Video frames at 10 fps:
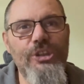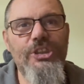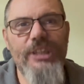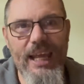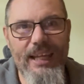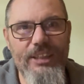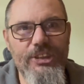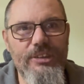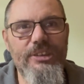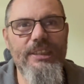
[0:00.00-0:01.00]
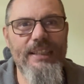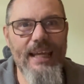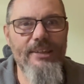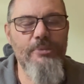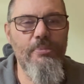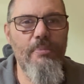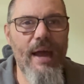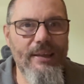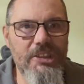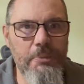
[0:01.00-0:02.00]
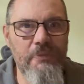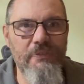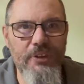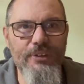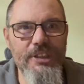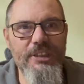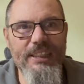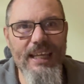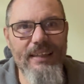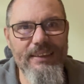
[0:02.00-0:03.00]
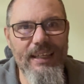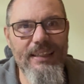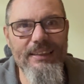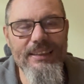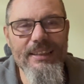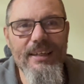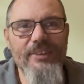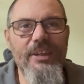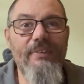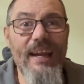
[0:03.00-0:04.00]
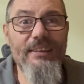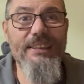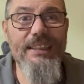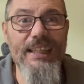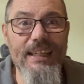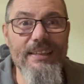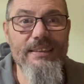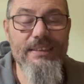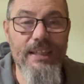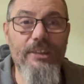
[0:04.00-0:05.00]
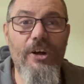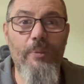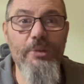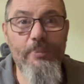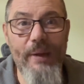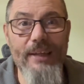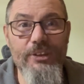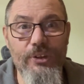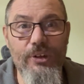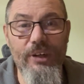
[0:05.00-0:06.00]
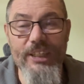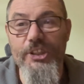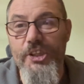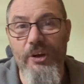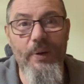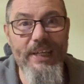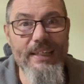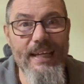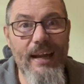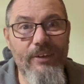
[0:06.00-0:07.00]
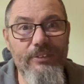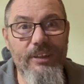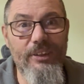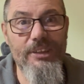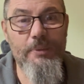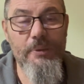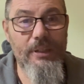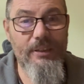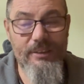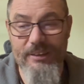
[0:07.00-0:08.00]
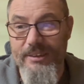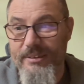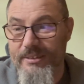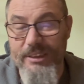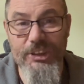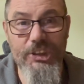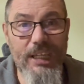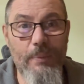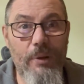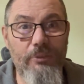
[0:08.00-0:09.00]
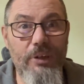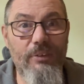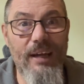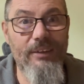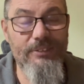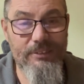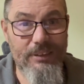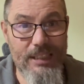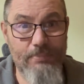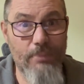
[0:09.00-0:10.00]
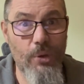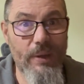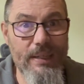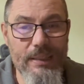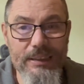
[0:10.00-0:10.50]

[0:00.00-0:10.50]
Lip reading: staged to get as maximum views as they can get. The reality is, you'll open your back door, it's throwing it down, there's sheep wandering around, it's mooing,